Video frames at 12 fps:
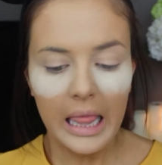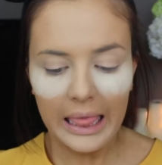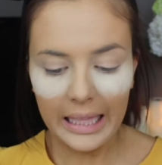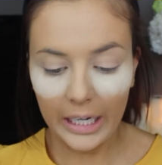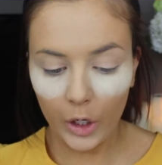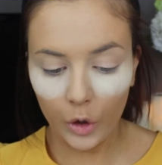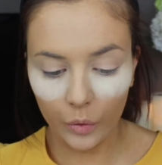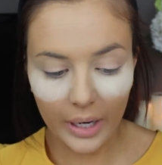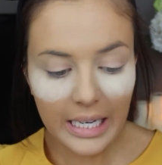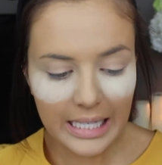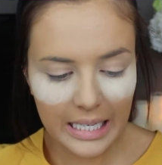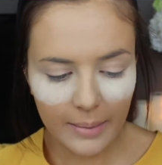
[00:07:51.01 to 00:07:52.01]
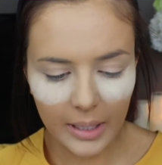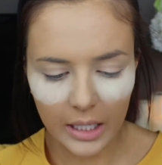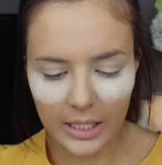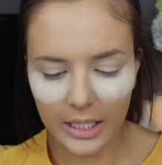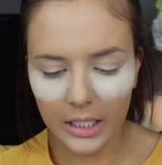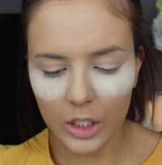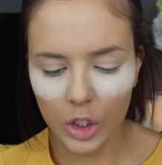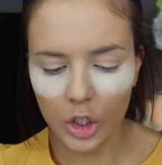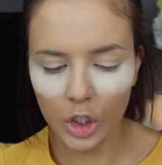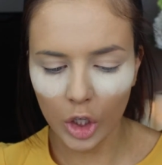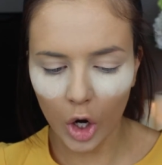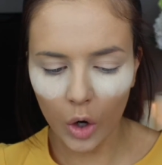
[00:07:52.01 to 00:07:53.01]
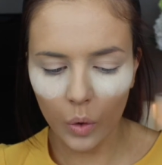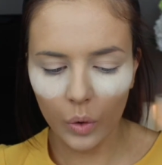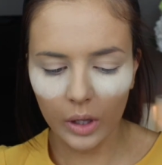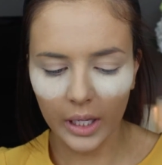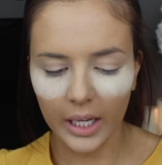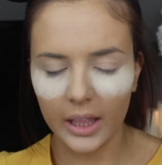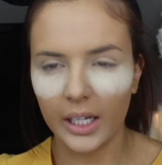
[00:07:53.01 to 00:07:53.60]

like crazy because it is so, like,